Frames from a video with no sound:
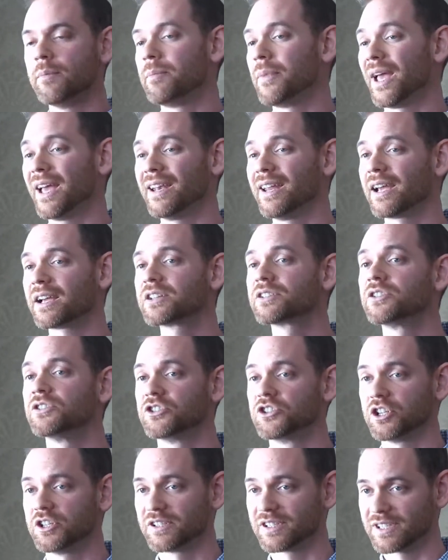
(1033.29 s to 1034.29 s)
Panax
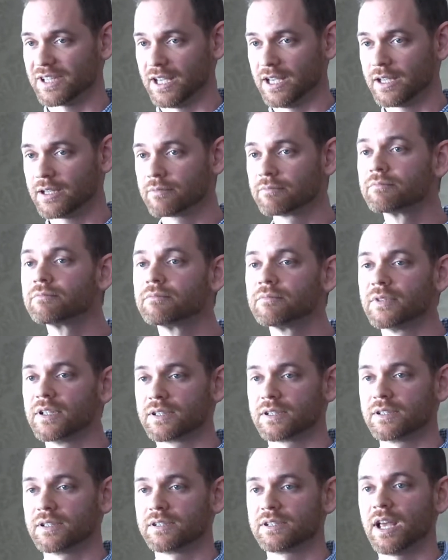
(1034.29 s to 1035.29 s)
ginseng
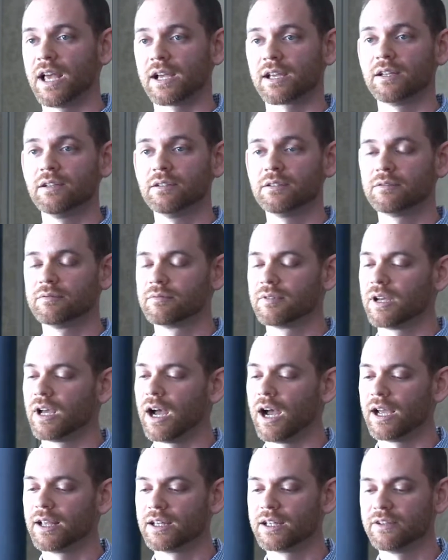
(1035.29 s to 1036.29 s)
is the second,
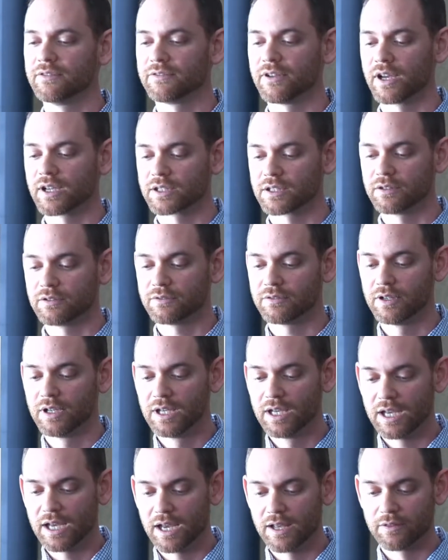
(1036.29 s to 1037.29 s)
highly effective,
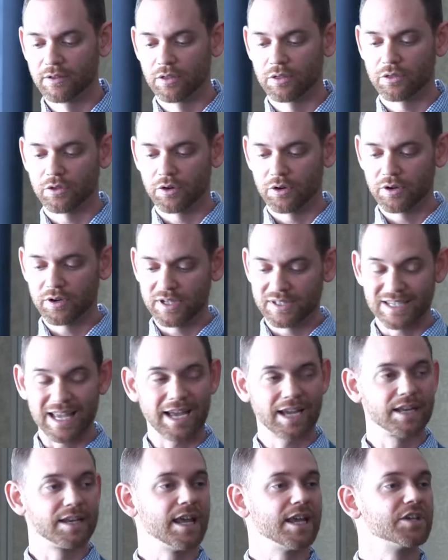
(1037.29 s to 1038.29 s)
and the third is
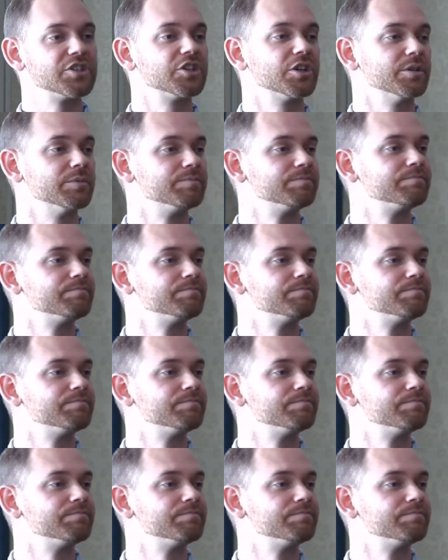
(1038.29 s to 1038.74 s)
echinacea.